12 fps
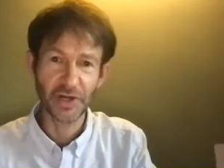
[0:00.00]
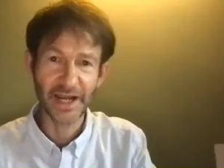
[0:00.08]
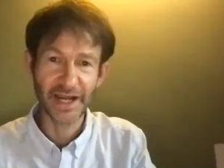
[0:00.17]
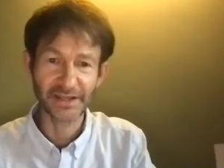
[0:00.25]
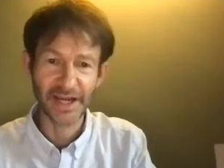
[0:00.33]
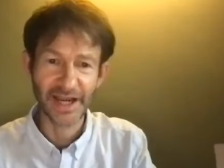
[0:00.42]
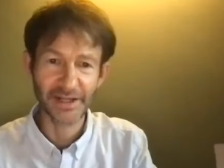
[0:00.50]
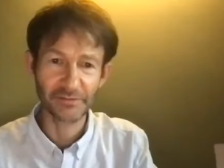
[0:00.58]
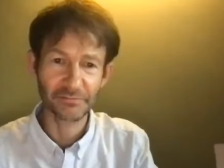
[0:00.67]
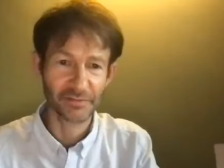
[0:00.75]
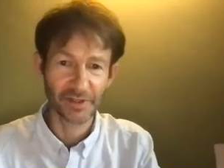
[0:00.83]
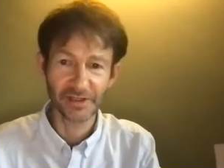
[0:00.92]
And
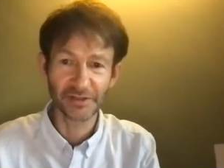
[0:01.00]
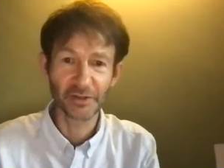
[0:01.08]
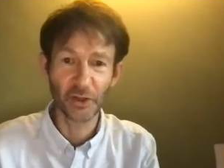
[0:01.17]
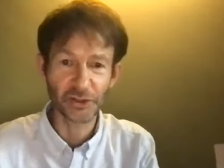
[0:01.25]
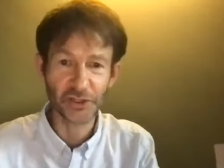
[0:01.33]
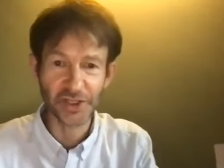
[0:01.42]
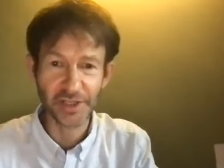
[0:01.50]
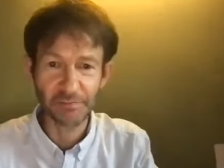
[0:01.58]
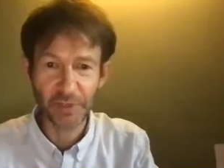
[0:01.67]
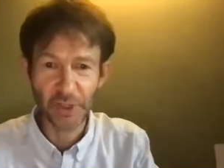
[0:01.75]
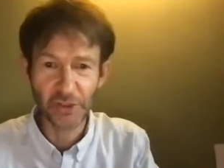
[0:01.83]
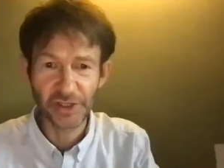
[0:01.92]
not just
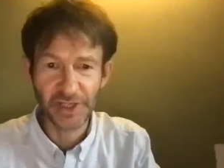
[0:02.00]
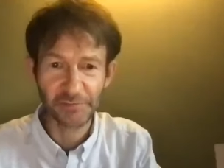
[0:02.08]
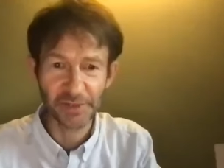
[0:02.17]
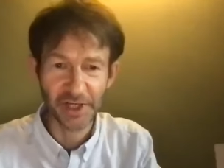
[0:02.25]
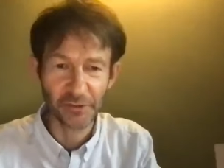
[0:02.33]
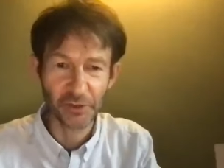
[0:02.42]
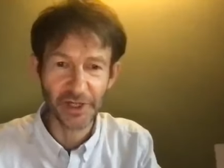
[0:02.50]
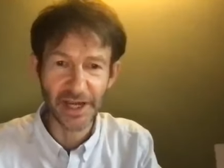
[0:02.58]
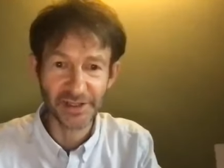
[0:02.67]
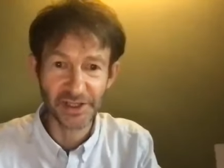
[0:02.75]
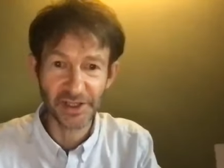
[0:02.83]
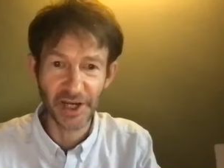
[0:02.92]
impunity, but I would add
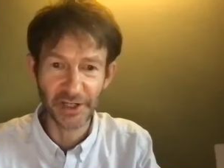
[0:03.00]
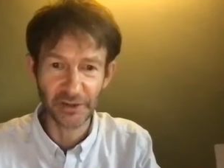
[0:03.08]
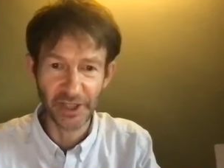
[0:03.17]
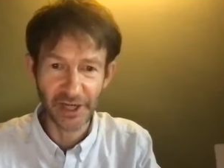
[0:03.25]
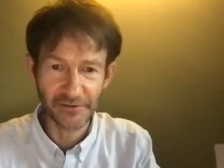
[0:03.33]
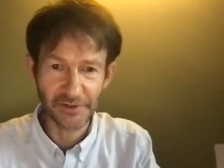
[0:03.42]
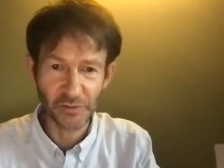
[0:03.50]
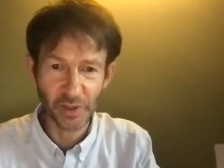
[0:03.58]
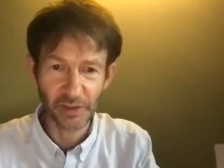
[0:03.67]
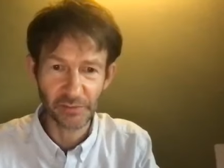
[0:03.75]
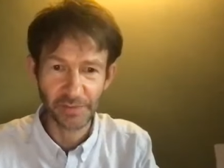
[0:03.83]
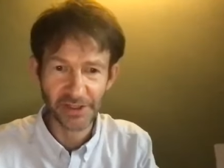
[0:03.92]
denial there as
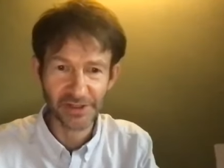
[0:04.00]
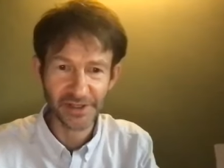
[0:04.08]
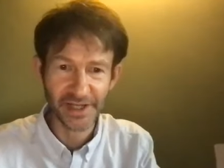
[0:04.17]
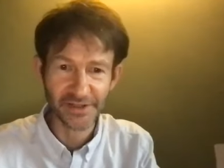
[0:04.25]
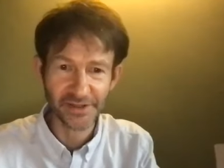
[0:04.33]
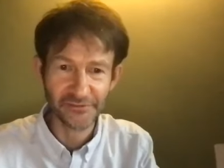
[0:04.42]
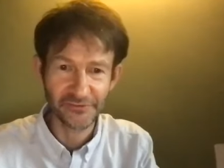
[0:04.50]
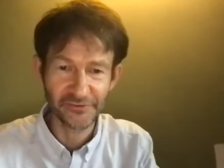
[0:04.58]
well, because that's